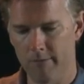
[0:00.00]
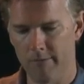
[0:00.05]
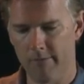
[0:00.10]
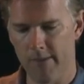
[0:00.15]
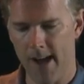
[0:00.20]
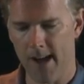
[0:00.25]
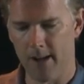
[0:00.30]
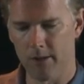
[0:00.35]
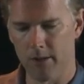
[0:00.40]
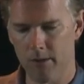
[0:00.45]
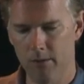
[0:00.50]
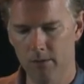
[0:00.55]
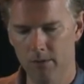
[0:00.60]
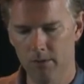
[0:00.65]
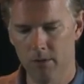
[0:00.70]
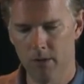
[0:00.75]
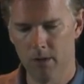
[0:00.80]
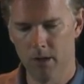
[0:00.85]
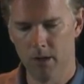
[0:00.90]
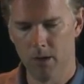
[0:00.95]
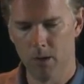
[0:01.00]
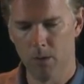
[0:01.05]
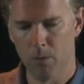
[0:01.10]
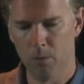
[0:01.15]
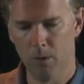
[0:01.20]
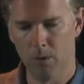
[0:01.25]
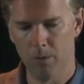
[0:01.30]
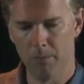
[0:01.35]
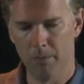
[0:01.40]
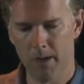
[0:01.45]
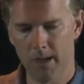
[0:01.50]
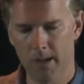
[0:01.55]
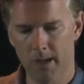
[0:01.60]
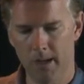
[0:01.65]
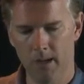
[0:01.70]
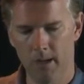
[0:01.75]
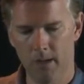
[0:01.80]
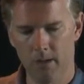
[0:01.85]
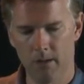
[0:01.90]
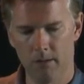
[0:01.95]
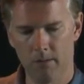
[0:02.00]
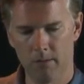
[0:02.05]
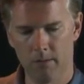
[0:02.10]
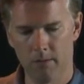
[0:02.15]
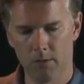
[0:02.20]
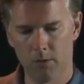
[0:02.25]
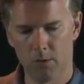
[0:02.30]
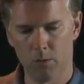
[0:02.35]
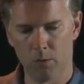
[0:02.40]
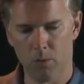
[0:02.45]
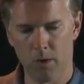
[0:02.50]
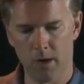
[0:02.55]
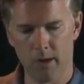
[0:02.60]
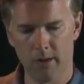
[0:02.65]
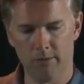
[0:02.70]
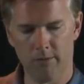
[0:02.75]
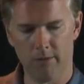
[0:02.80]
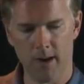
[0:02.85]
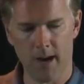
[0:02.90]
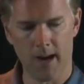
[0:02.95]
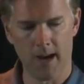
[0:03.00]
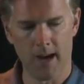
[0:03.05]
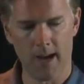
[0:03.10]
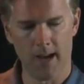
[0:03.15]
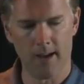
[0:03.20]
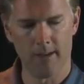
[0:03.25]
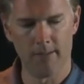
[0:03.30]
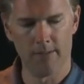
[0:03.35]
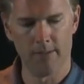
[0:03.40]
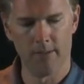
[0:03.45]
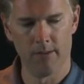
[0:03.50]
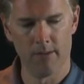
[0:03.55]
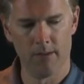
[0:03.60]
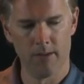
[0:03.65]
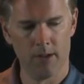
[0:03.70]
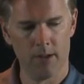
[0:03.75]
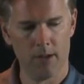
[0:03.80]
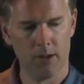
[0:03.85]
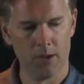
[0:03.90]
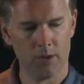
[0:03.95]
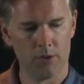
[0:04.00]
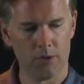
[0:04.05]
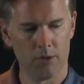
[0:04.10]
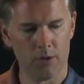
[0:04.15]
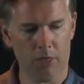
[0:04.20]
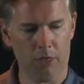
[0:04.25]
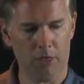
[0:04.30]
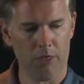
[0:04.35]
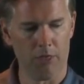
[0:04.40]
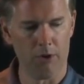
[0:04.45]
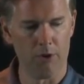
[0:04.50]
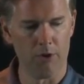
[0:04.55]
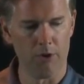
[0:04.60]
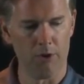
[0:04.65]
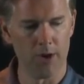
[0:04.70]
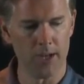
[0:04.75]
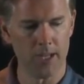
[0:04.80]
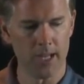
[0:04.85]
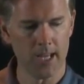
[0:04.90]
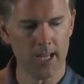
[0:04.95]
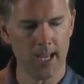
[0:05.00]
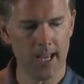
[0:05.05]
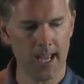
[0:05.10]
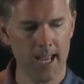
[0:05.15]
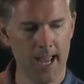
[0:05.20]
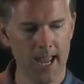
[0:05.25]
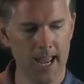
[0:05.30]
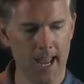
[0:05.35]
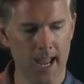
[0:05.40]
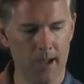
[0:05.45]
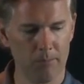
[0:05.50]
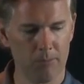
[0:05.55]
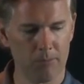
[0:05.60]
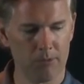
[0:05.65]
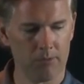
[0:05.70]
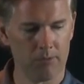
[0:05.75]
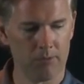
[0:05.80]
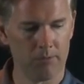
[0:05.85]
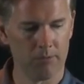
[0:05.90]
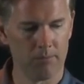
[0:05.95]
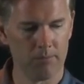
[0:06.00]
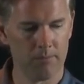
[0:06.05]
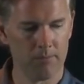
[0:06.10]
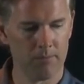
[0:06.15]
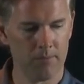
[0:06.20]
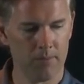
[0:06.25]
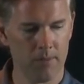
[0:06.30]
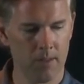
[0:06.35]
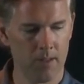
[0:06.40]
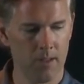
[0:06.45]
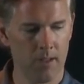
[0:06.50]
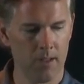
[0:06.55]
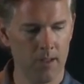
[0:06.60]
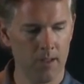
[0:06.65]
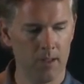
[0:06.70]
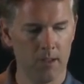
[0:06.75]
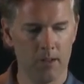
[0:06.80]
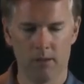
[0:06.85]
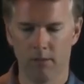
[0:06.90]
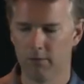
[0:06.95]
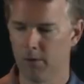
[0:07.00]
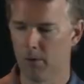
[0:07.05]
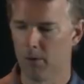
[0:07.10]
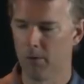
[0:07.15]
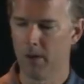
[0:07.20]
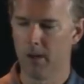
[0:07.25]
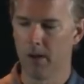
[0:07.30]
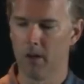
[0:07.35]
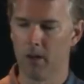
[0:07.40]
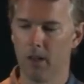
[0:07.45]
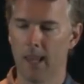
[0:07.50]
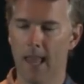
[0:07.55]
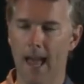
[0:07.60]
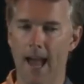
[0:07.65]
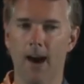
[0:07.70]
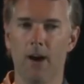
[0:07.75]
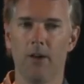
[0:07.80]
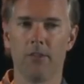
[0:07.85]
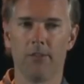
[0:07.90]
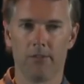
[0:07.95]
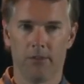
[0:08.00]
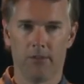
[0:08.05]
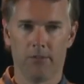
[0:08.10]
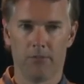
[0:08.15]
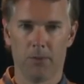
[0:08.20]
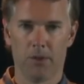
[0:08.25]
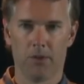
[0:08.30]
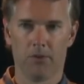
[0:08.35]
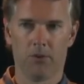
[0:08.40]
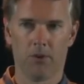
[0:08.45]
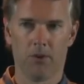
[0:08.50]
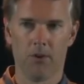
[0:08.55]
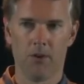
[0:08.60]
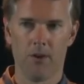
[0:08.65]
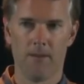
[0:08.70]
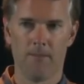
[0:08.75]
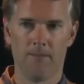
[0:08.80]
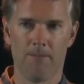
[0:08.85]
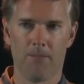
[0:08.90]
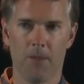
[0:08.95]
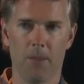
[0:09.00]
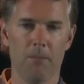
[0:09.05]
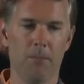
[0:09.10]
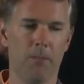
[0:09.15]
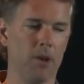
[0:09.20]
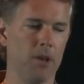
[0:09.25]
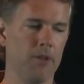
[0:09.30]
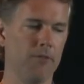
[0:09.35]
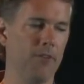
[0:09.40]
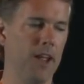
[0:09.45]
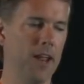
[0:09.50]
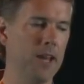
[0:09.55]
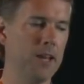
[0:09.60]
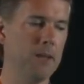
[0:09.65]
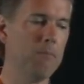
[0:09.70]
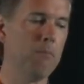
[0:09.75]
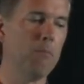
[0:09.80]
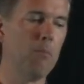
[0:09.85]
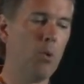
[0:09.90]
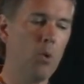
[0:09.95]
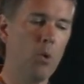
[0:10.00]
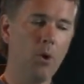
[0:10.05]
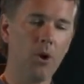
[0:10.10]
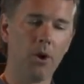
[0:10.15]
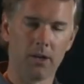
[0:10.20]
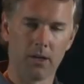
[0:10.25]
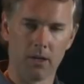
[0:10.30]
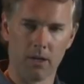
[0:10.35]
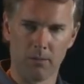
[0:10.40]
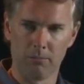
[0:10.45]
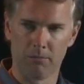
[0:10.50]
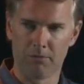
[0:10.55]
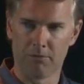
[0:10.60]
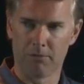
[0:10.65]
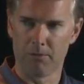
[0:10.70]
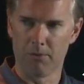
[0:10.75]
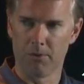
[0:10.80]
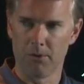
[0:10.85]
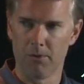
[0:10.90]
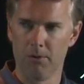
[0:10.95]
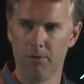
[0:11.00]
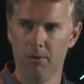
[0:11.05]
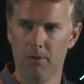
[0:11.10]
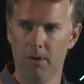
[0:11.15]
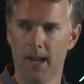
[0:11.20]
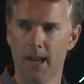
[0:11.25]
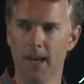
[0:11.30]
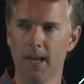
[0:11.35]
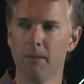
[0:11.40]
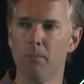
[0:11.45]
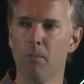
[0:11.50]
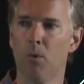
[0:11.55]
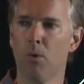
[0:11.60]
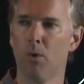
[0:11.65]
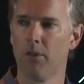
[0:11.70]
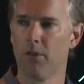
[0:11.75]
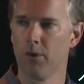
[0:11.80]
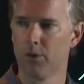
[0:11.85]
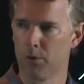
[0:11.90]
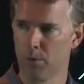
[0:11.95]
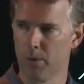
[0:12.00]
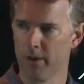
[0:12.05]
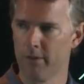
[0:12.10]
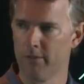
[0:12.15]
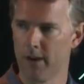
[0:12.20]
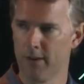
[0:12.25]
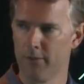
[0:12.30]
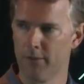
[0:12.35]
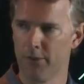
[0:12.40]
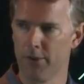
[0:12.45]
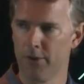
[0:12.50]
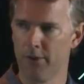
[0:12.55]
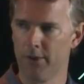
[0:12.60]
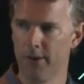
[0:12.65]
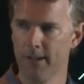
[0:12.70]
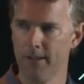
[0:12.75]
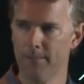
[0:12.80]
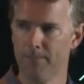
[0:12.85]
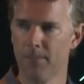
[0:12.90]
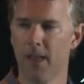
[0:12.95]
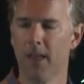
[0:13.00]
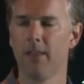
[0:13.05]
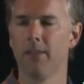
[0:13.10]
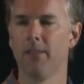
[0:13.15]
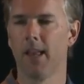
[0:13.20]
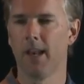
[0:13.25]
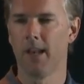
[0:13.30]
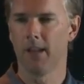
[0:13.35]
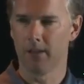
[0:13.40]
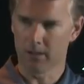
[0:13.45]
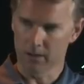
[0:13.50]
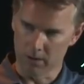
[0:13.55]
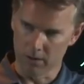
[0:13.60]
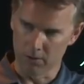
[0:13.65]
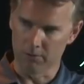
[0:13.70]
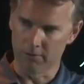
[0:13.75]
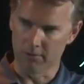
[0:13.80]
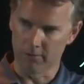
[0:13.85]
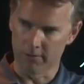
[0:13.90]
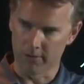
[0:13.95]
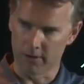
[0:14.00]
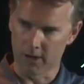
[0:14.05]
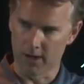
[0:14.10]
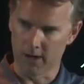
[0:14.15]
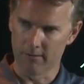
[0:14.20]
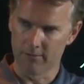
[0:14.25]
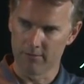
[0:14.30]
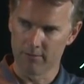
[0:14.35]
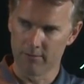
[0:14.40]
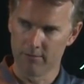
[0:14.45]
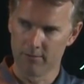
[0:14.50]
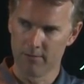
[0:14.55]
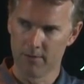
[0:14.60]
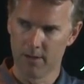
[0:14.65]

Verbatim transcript: value will be 25 to 30 amps. So it allows this much current, but if any more comes through, any more than 25 or 30, then it closes it off.